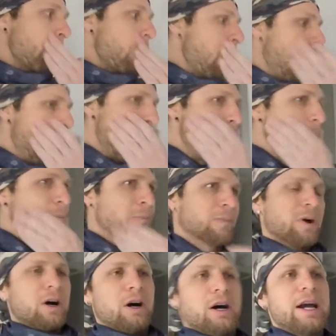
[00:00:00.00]

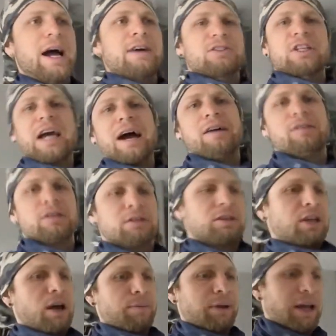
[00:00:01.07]
I asked Karen to
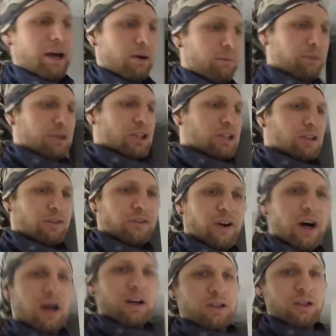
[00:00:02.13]
come and help, but she's
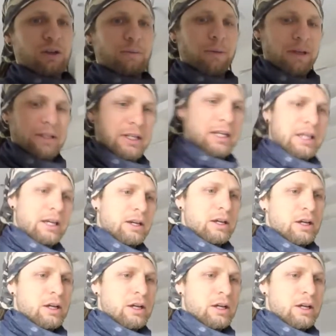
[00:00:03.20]
far too busy.